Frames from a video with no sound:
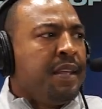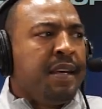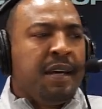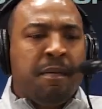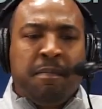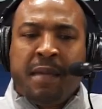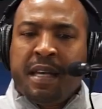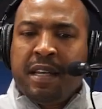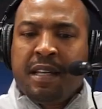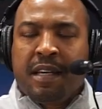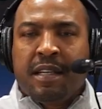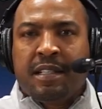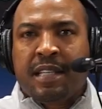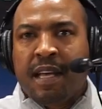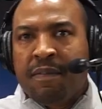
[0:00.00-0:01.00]
The
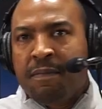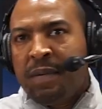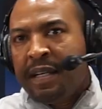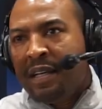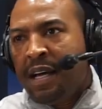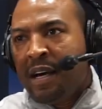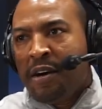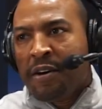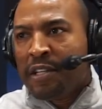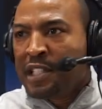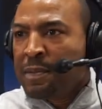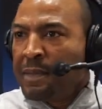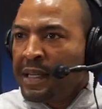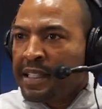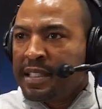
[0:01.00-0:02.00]
amenities are
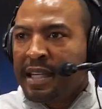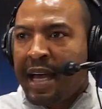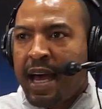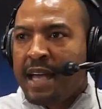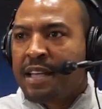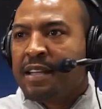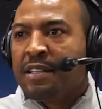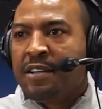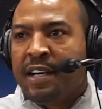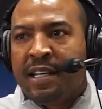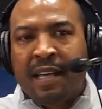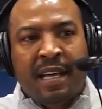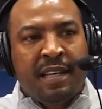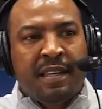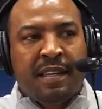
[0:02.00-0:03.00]
spectacular,
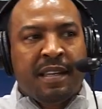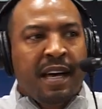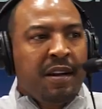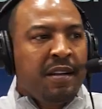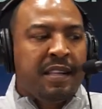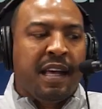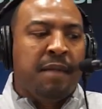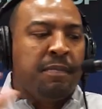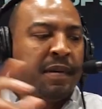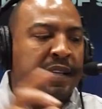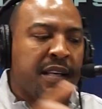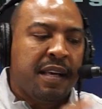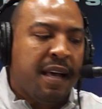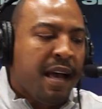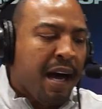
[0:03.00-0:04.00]
and not only that, but
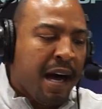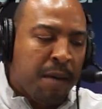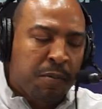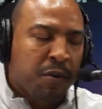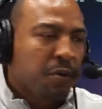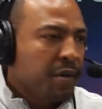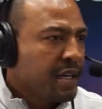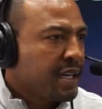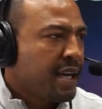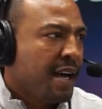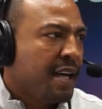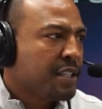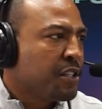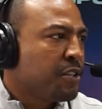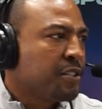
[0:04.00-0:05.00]
I'm going to
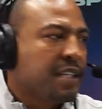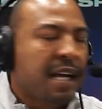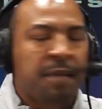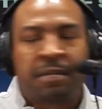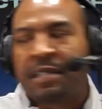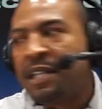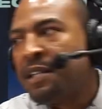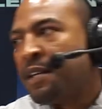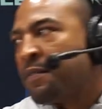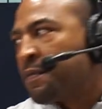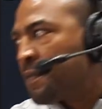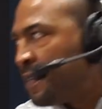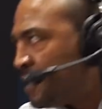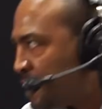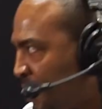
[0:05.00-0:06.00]
concerts. I'm sending
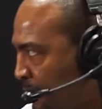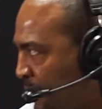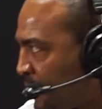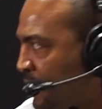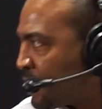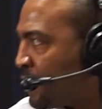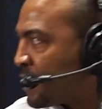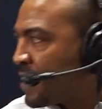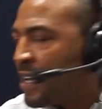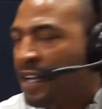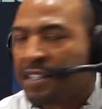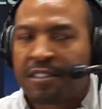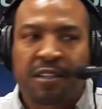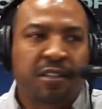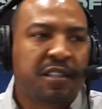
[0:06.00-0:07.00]
friends up there to go to
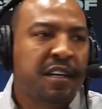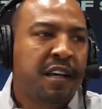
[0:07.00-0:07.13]
concerts.